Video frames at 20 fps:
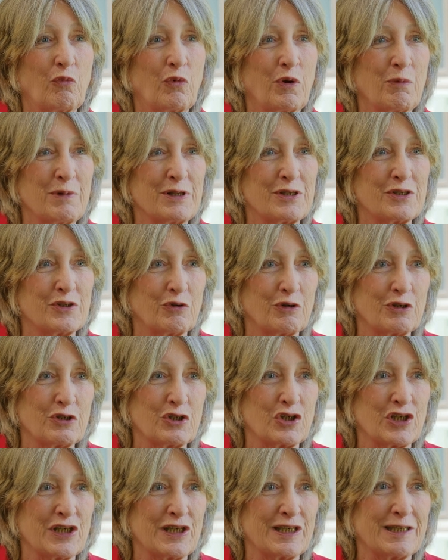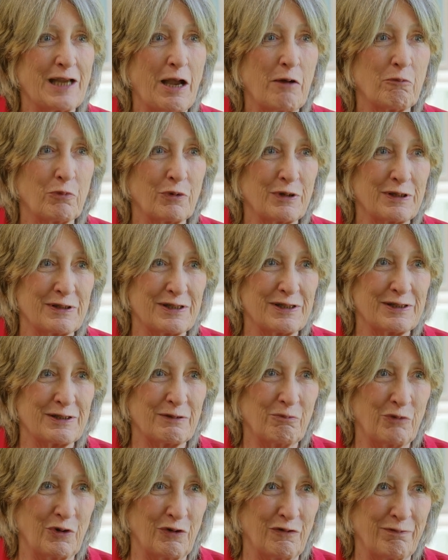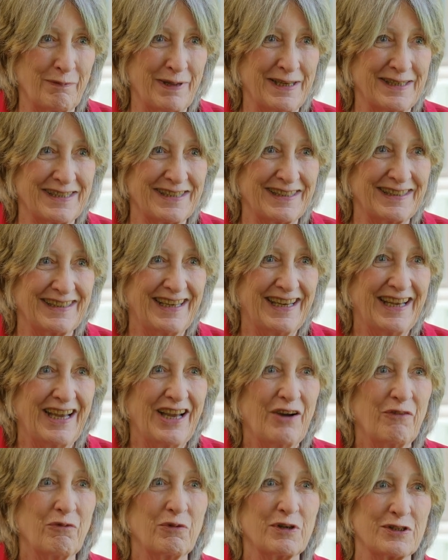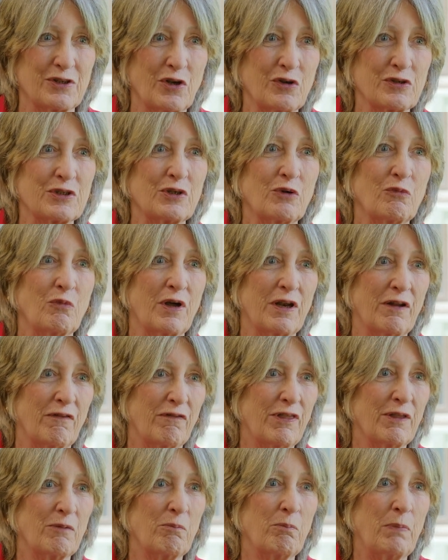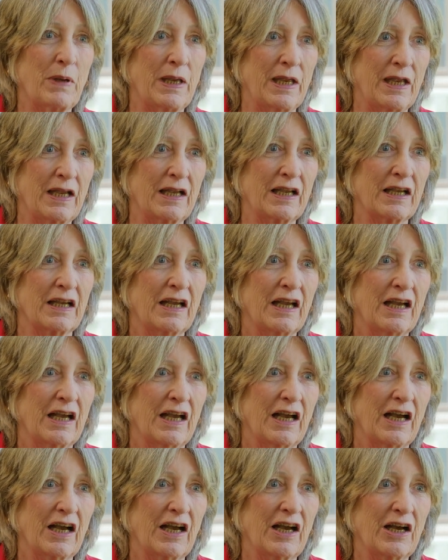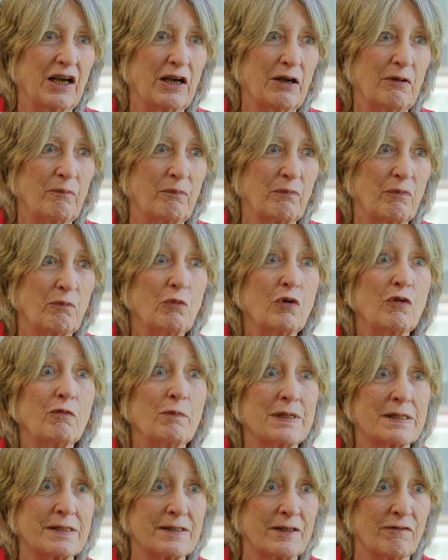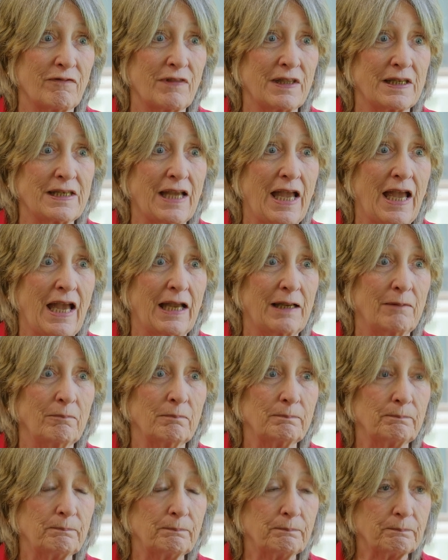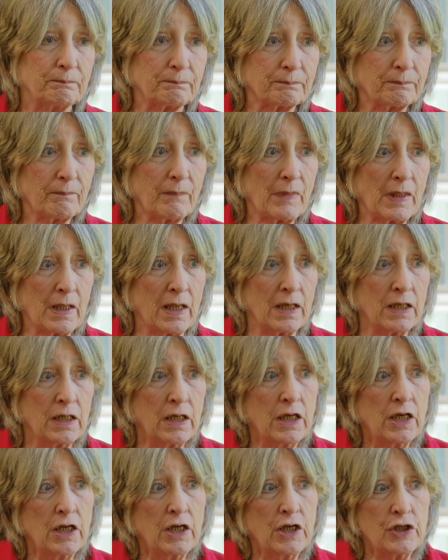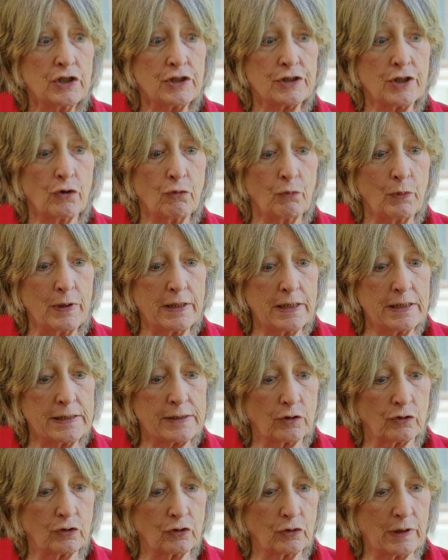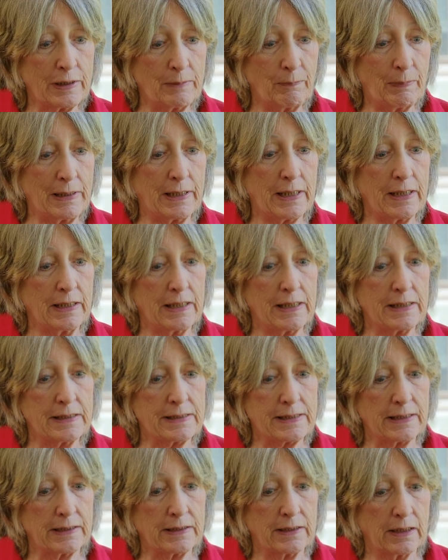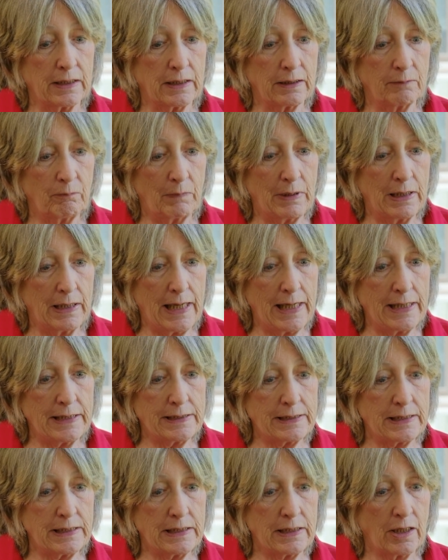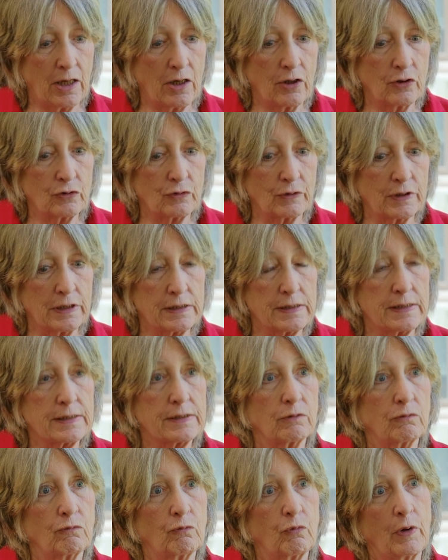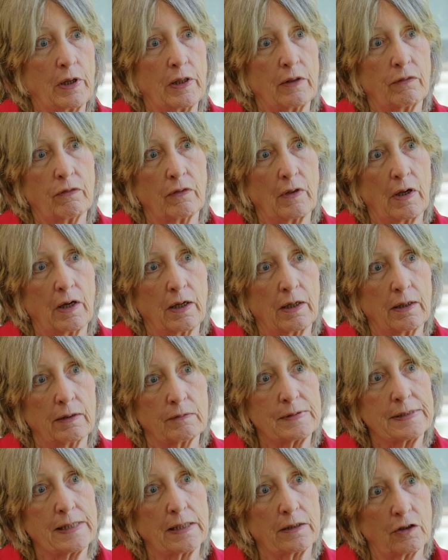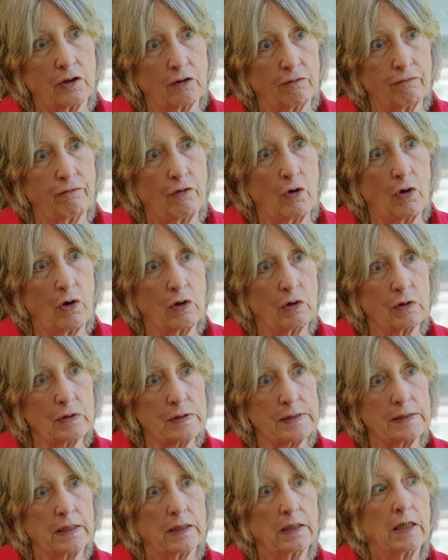women's Christian temperance movement was also one of the big movements of the day. So with these early beginnings in the mid-1800s with Seneca Falls